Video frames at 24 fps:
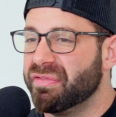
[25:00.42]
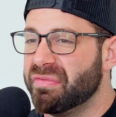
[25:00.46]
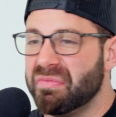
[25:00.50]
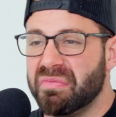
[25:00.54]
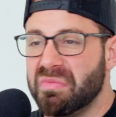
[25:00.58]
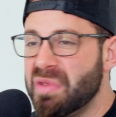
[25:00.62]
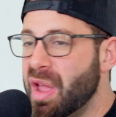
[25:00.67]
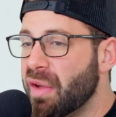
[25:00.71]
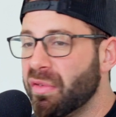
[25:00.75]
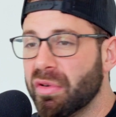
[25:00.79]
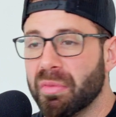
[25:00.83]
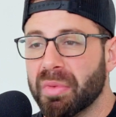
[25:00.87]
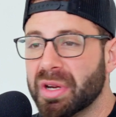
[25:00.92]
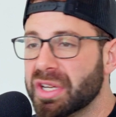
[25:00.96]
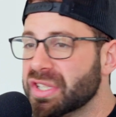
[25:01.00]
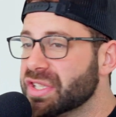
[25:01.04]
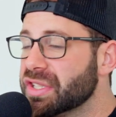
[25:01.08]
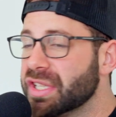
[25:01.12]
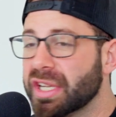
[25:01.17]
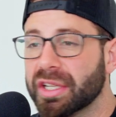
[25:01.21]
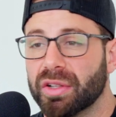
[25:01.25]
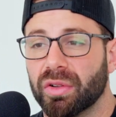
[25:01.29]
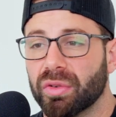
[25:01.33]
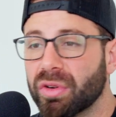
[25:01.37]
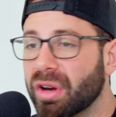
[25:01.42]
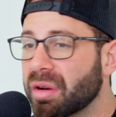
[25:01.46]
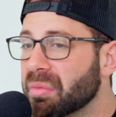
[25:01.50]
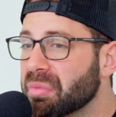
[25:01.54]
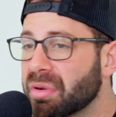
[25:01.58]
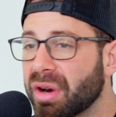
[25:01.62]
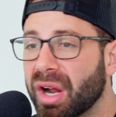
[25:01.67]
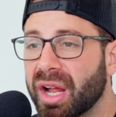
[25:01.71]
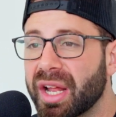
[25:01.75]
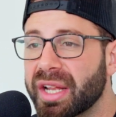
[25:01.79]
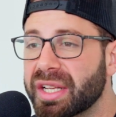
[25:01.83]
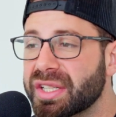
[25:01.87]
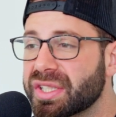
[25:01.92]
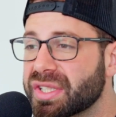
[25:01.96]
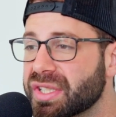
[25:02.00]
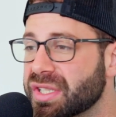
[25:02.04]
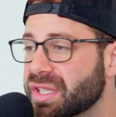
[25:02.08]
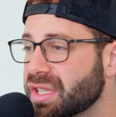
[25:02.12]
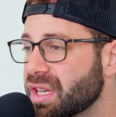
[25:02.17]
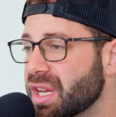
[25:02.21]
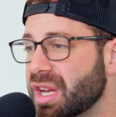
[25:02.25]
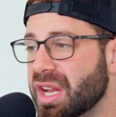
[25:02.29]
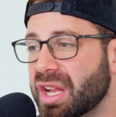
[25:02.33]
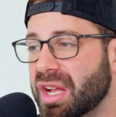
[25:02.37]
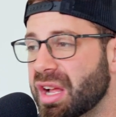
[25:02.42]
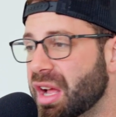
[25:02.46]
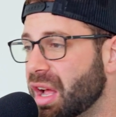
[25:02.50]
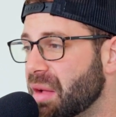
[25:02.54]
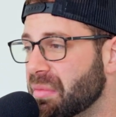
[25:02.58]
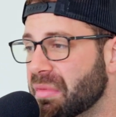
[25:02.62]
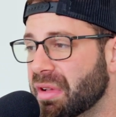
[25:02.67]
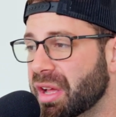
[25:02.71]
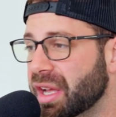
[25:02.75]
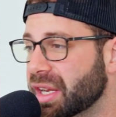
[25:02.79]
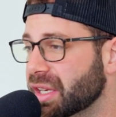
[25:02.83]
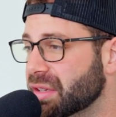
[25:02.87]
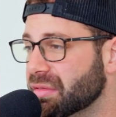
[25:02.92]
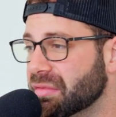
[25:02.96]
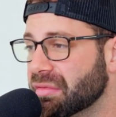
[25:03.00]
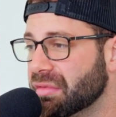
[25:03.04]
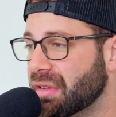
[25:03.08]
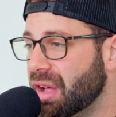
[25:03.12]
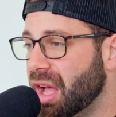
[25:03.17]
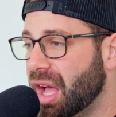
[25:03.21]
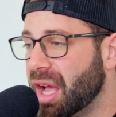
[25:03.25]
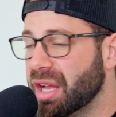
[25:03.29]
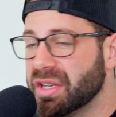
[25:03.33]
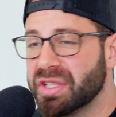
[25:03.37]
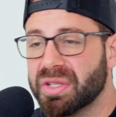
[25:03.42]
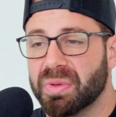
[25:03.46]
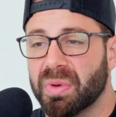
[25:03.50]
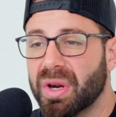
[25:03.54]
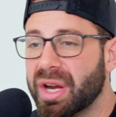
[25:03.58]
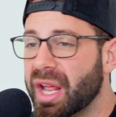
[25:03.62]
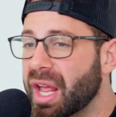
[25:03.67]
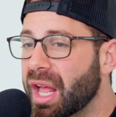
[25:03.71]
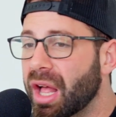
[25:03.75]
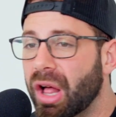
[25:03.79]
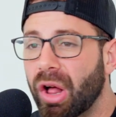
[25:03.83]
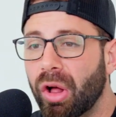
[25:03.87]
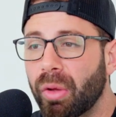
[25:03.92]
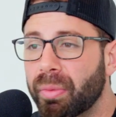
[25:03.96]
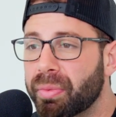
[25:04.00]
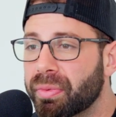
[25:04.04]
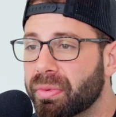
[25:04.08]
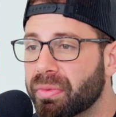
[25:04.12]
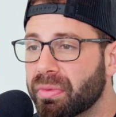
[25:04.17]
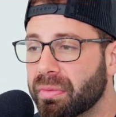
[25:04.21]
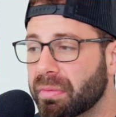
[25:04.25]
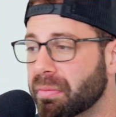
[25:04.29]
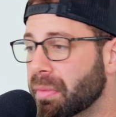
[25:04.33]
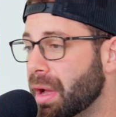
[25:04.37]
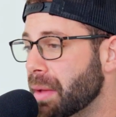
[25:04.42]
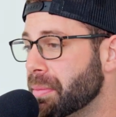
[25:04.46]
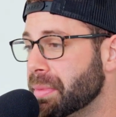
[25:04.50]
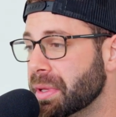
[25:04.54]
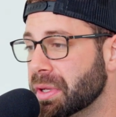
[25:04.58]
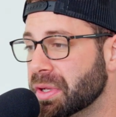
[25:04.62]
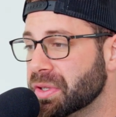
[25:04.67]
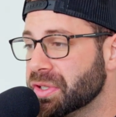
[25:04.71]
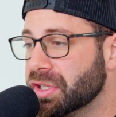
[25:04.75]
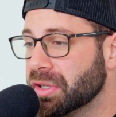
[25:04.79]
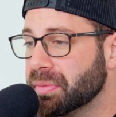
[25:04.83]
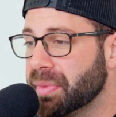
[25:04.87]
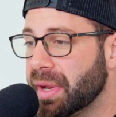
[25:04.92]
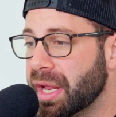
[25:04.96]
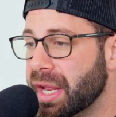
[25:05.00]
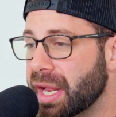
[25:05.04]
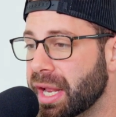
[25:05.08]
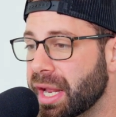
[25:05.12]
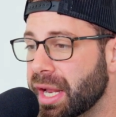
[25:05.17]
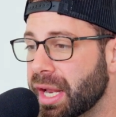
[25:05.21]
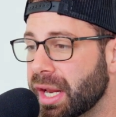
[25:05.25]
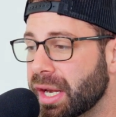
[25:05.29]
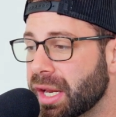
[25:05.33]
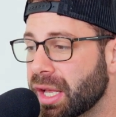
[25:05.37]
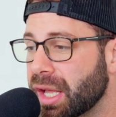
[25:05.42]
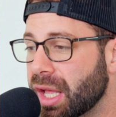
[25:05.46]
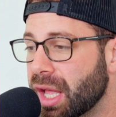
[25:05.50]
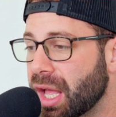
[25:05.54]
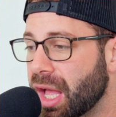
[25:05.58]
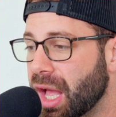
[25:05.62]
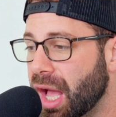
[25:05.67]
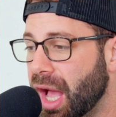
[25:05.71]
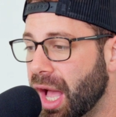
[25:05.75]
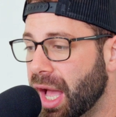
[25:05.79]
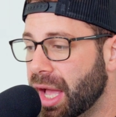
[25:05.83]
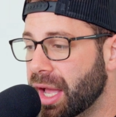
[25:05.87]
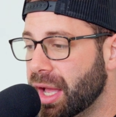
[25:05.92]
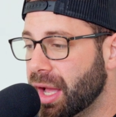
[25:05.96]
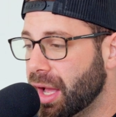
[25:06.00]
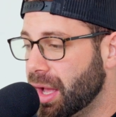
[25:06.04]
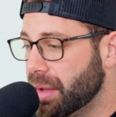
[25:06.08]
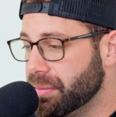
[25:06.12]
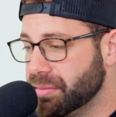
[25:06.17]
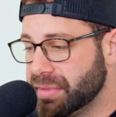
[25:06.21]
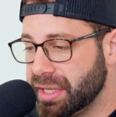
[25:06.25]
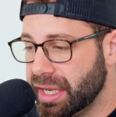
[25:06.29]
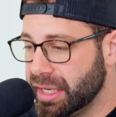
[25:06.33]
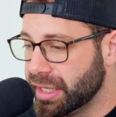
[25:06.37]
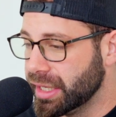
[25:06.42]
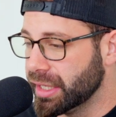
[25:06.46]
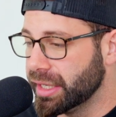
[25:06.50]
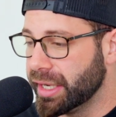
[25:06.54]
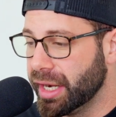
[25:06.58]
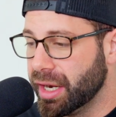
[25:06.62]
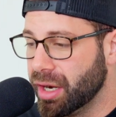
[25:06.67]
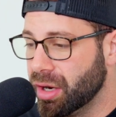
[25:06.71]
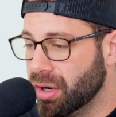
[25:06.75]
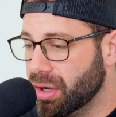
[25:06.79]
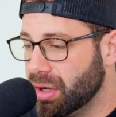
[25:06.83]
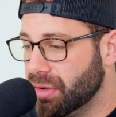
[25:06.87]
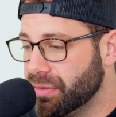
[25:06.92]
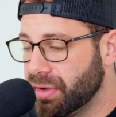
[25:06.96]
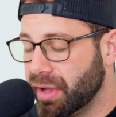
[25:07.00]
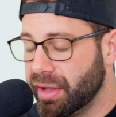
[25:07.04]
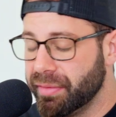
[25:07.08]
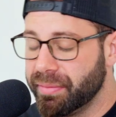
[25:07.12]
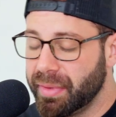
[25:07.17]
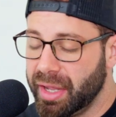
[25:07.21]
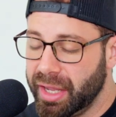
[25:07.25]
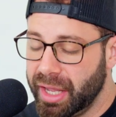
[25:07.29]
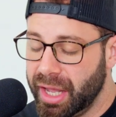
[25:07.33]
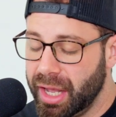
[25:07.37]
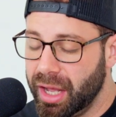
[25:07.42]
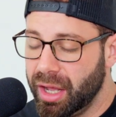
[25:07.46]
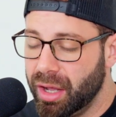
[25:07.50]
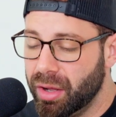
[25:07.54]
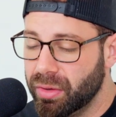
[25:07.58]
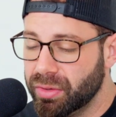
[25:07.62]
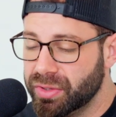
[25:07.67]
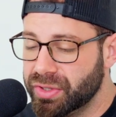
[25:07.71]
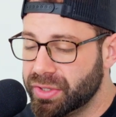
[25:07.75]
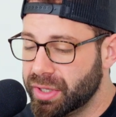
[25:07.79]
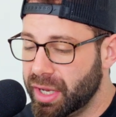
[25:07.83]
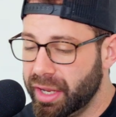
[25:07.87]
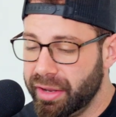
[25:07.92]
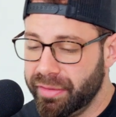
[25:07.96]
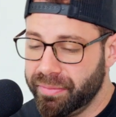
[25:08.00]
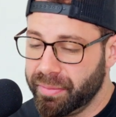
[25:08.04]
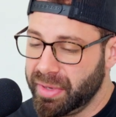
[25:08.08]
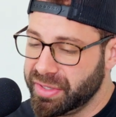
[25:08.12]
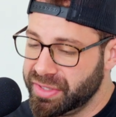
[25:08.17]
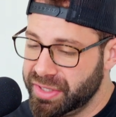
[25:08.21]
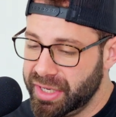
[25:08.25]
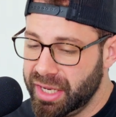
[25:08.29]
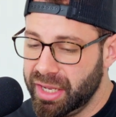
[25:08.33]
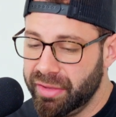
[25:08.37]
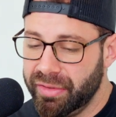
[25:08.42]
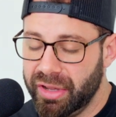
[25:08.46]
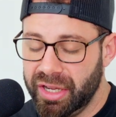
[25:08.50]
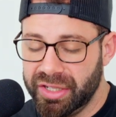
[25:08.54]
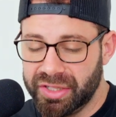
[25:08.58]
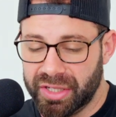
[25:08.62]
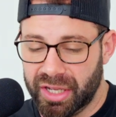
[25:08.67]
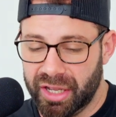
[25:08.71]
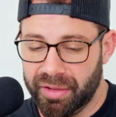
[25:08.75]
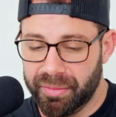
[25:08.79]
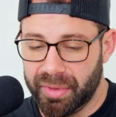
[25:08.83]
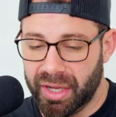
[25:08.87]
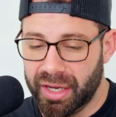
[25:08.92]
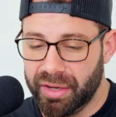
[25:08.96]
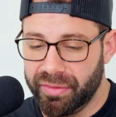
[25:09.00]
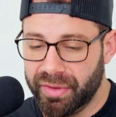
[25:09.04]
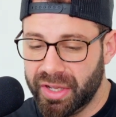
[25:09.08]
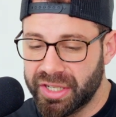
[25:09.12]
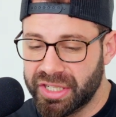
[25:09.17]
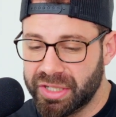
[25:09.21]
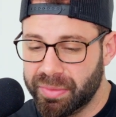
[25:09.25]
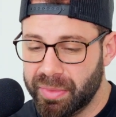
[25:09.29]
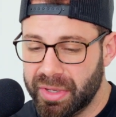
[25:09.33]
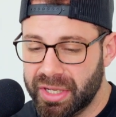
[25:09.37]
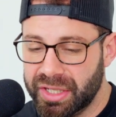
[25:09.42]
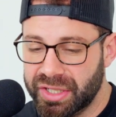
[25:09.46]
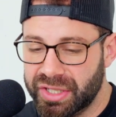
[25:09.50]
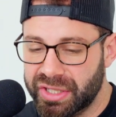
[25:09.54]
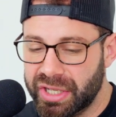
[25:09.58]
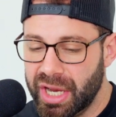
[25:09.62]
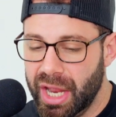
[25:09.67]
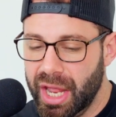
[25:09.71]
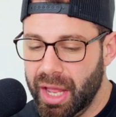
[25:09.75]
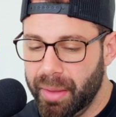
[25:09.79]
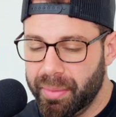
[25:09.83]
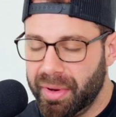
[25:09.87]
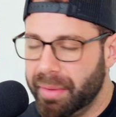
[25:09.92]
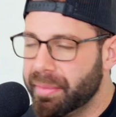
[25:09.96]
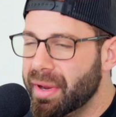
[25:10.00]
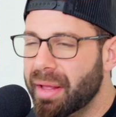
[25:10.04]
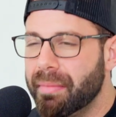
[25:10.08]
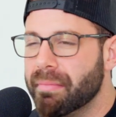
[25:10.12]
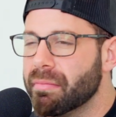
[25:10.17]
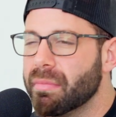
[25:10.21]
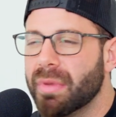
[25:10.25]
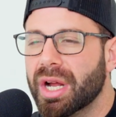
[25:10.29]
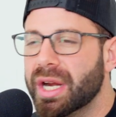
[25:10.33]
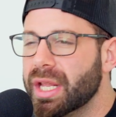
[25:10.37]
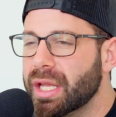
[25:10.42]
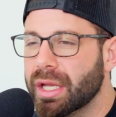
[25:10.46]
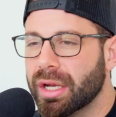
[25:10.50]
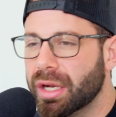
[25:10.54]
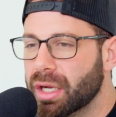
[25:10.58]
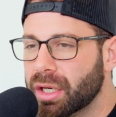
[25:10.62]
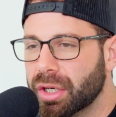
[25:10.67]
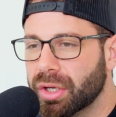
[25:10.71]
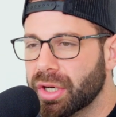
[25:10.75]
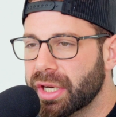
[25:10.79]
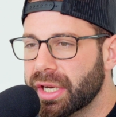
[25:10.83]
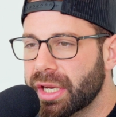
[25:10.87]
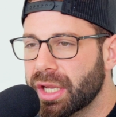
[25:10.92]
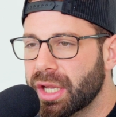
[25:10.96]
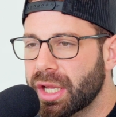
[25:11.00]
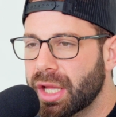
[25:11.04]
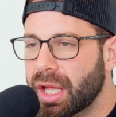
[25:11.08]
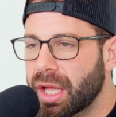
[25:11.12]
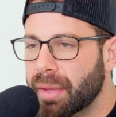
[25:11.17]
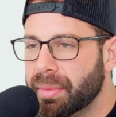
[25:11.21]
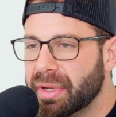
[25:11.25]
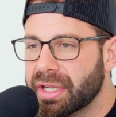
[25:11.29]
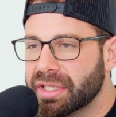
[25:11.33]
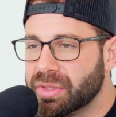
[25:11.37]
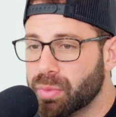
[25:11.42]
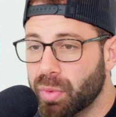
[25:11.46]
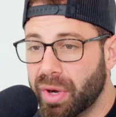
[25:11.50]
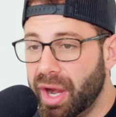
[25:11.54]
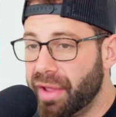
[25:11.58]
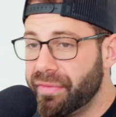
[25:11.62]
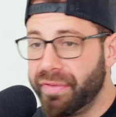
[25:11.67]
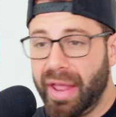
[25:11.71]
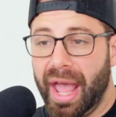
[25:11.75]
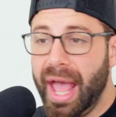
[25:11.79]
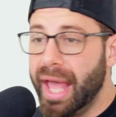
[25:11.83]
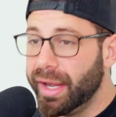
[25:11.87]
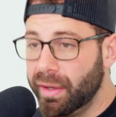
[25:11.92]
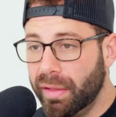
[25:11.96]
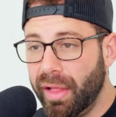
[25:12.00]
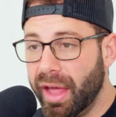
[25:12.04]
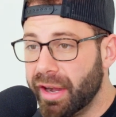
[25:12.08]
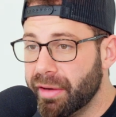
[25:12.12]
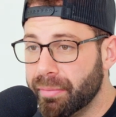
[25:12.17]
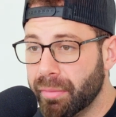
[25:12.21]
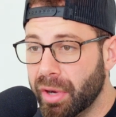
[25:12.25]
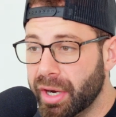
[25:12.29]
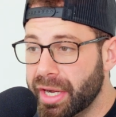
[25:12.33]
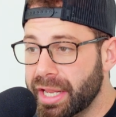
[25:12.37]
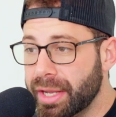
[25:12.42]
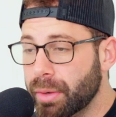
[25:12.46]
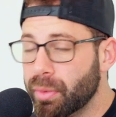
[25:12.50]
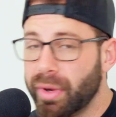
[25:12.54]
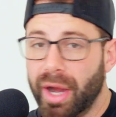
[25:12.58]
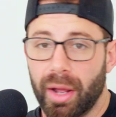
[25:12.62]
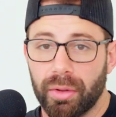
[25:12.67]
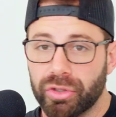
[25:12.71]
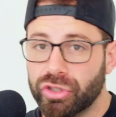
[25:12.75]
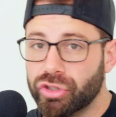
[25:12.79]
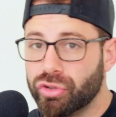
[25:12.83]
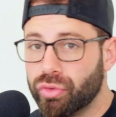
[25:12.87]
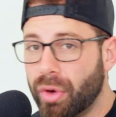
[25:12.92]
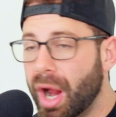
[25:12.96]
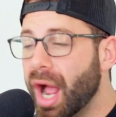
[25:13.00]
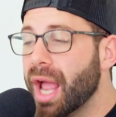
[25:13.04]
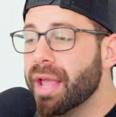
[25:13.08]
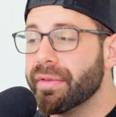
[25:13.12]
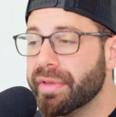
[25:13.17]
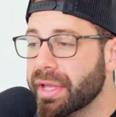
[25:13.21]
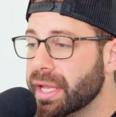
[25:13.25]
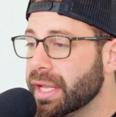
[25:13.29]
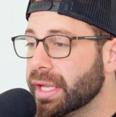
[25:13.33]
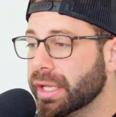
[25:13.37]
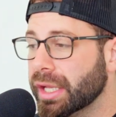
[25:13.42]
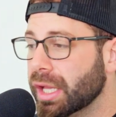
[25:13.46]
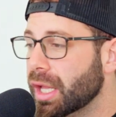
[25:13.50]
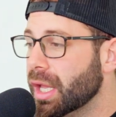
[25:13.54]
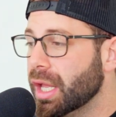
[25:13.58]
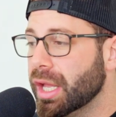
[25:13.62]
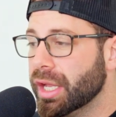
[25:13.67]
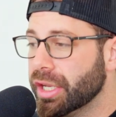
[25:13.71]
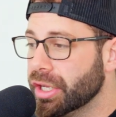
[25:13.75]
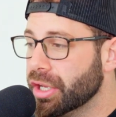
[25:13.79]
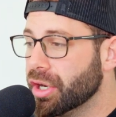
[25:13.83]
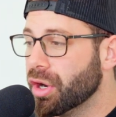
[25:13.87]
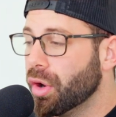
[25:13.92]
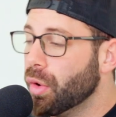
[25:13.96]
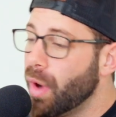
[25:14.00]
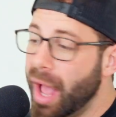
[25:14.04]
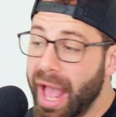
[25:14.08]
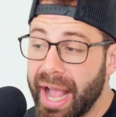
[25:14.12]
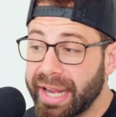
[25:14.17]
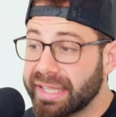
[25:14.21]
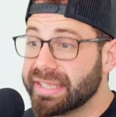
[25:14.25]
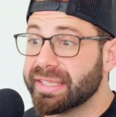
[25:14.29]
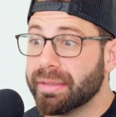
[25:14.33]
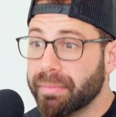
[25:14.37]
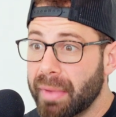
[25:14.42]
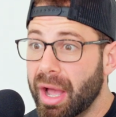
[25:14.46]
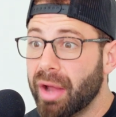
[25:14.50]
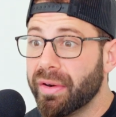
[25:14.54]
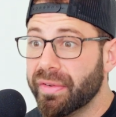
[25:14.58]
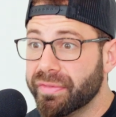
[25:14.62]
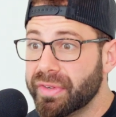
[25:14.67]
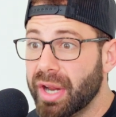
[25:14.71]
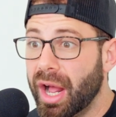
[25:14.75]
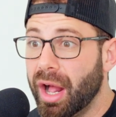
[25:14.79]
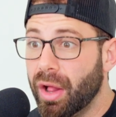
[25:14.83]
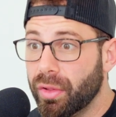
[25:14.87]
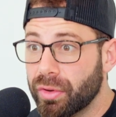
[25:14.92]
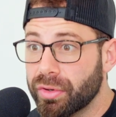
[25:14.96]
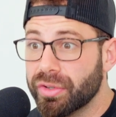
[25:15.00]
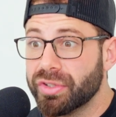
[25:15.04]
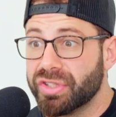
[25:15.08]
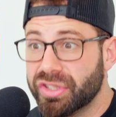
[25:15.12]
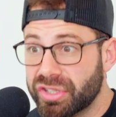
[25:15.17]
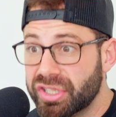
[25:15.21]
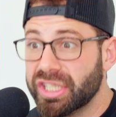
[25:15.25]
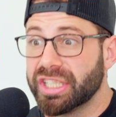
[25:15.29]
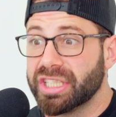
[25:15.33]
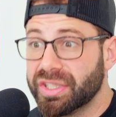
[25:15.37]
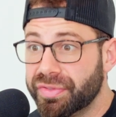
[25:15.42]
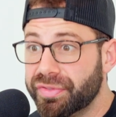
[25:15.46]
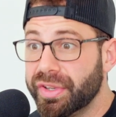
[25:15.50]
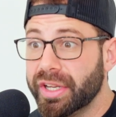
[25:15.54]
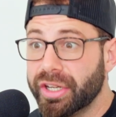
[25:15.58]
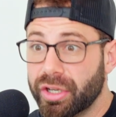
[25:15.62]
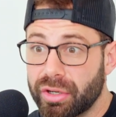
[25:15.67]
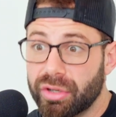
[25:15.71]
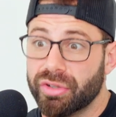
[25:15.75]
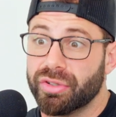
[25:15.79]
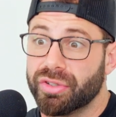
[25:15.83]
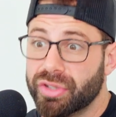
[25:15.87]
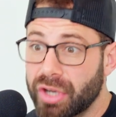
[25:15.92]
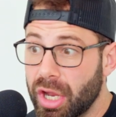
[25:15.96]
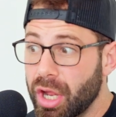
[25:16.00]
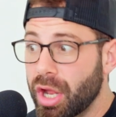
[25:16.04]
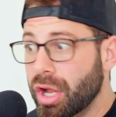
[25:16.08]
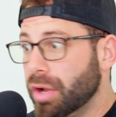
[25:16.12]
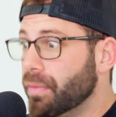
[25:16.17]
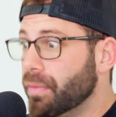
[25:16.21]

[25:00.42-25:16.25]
never been a stickler on price. I'm like, I just want to help. My bills are paid. I'm taken care of. I have my house. I have my savings. I have my investments, but I'm not money hungry because when I've had a lot of money, when I was driving, you know, X amount of dollars, 6 figures,